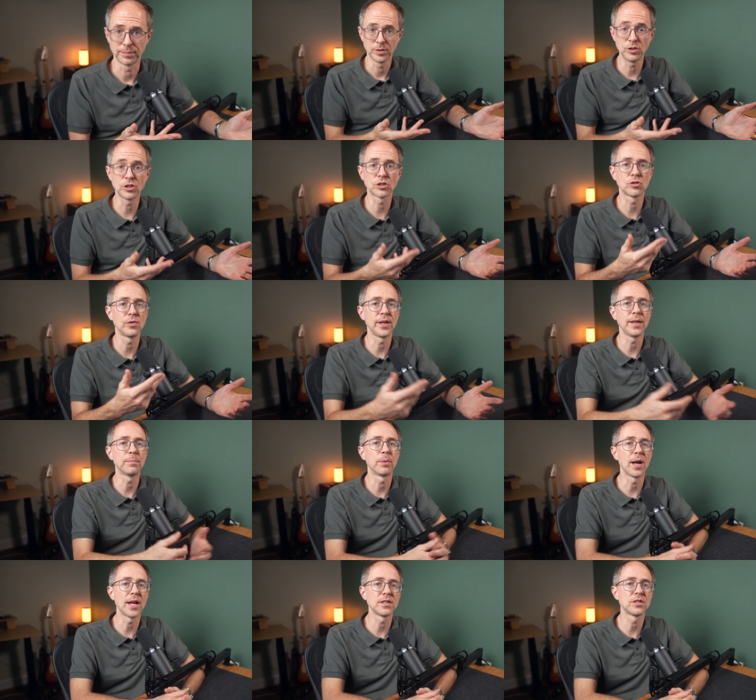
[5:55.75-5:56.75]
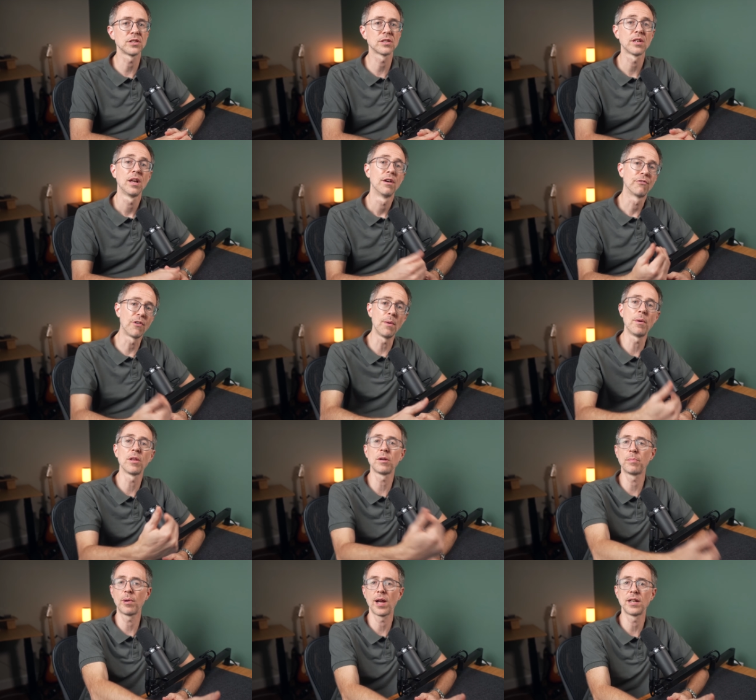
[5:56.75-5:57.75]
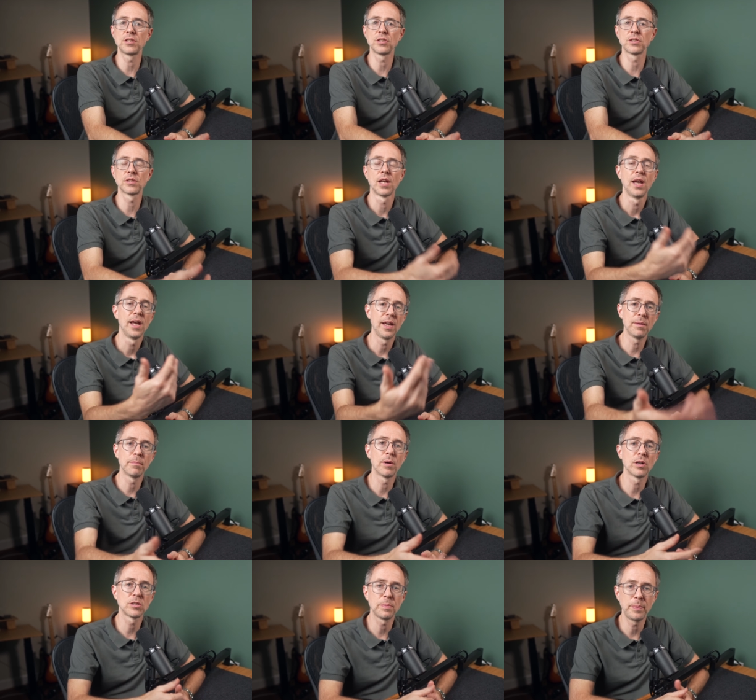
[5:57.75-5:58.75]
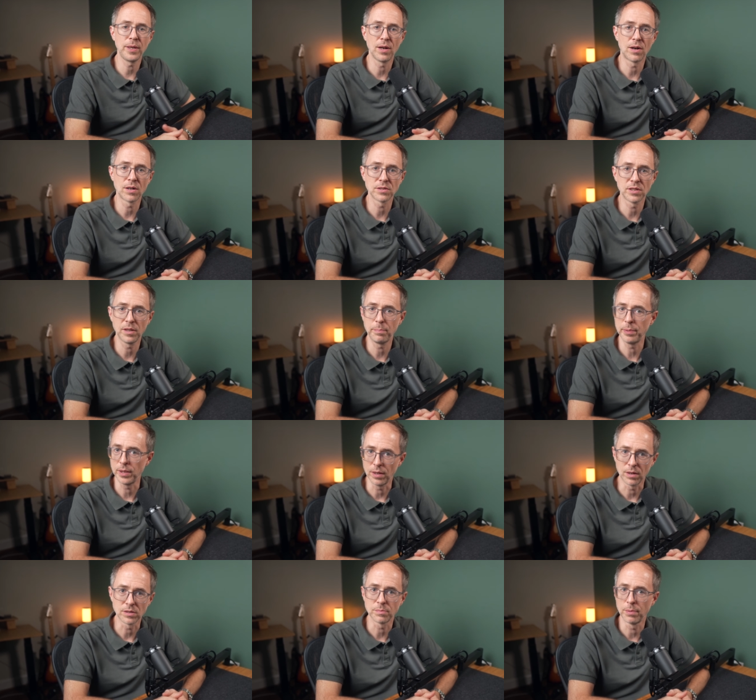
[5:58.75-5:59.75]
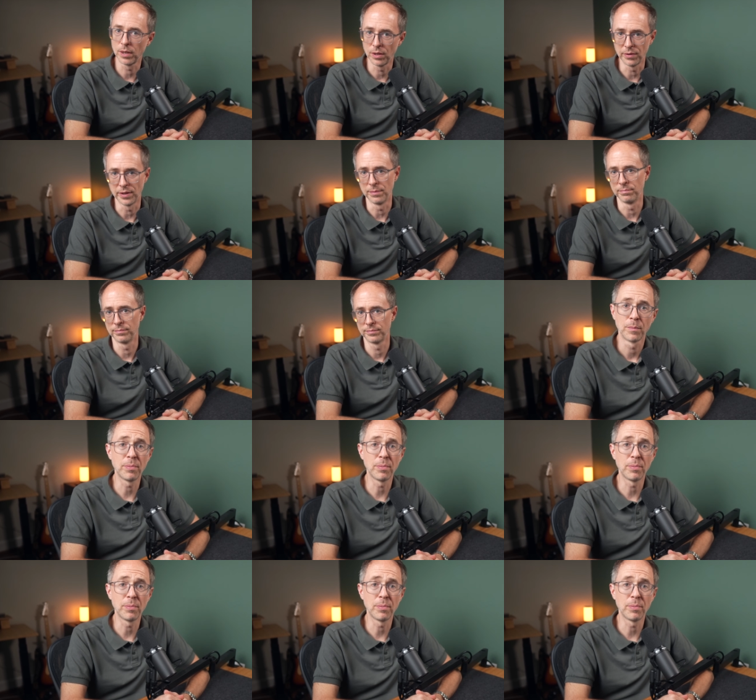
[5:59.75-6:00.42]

You just create branches from other branches and merge PRs into PRs below them.